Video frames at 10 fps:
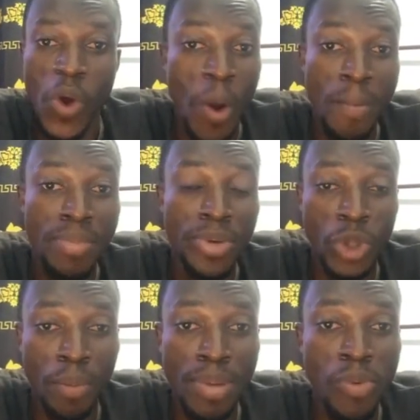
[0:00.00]
Or maybe
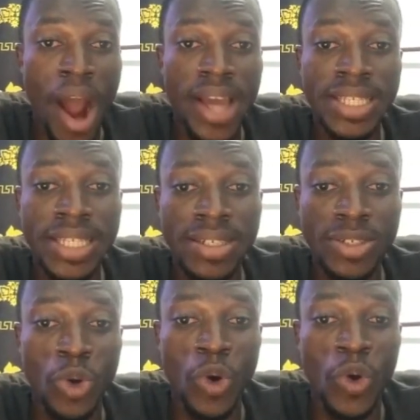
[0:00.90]
some people are eating,
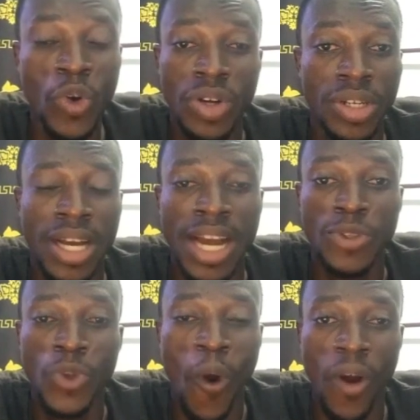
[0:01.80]
so they
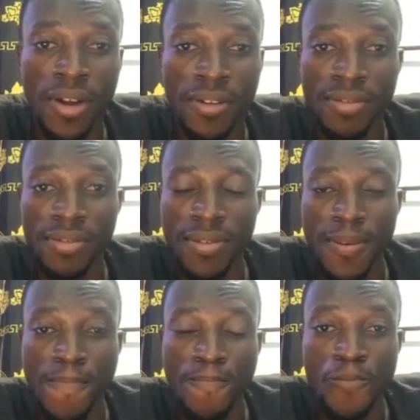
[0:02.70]
can't talk.
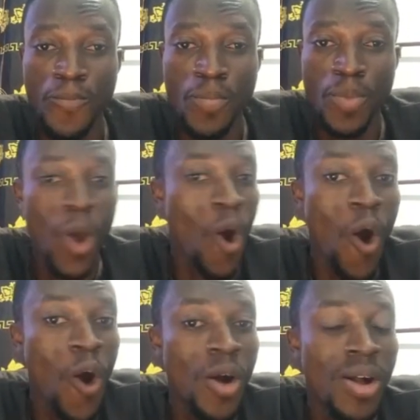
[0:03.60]

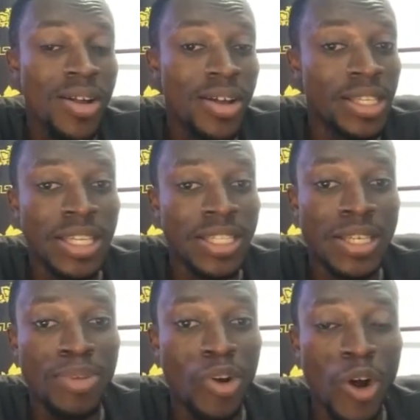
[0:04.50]
Or is
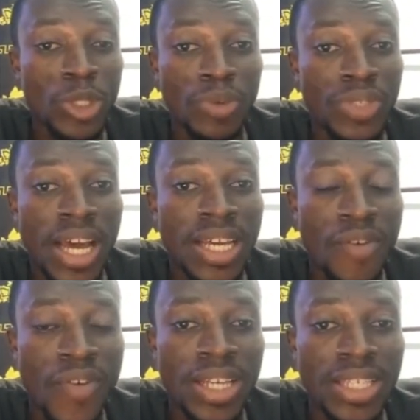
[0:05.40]
it because of, say,
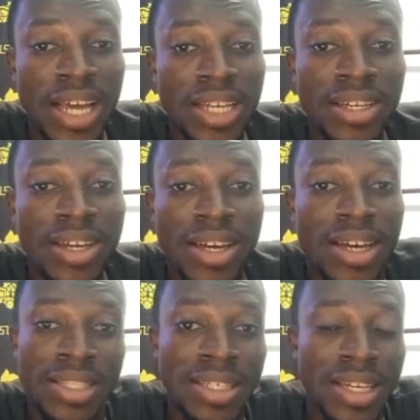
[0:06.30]
your friend is saying,
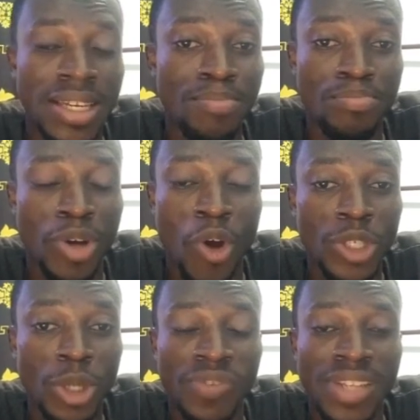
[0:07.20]
is it
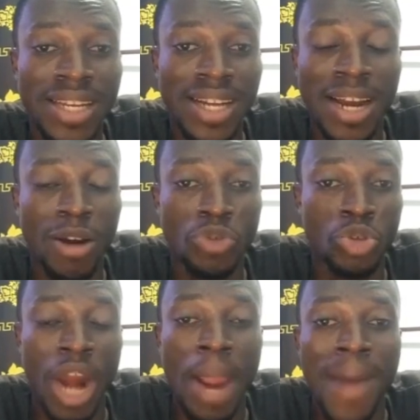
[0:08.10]
because of that kind of
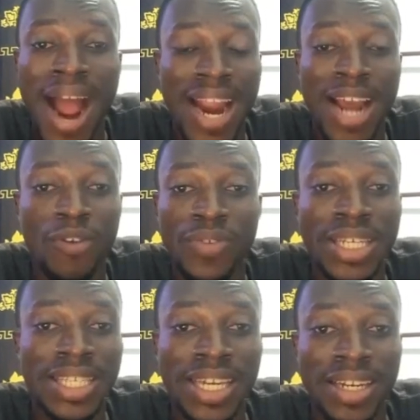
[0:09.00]
tribal kind of
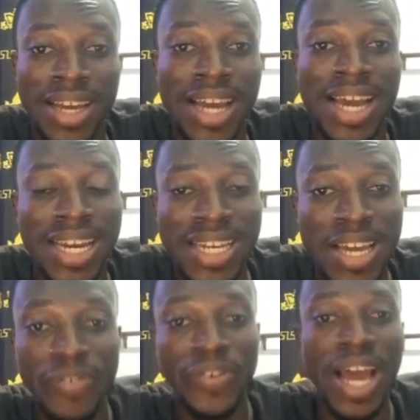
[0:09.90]
distance? And I
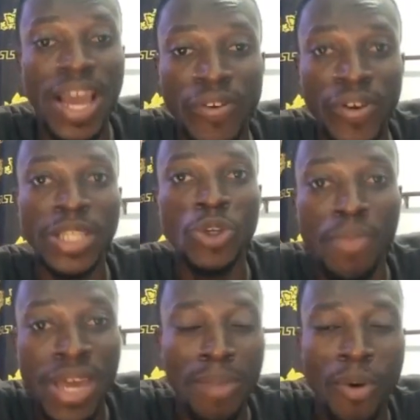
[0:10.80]
hear if rent will
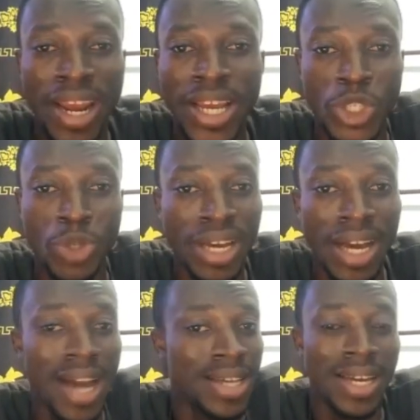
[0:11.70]
be your bonnet in
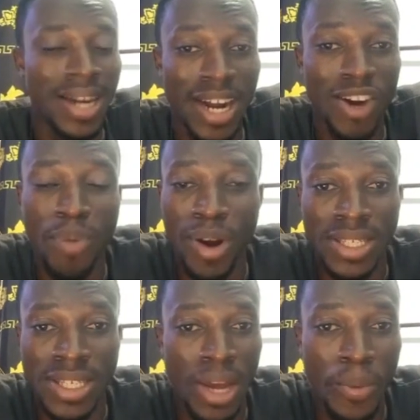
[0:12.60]
Jamaica. Is that the kind of
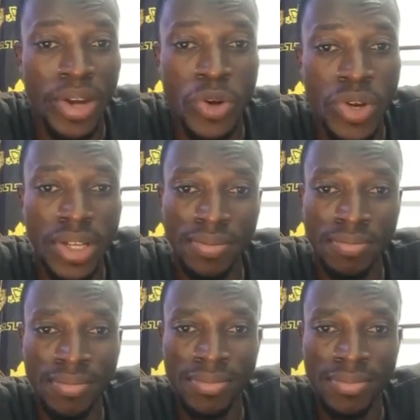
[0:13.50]
politics that we are doing?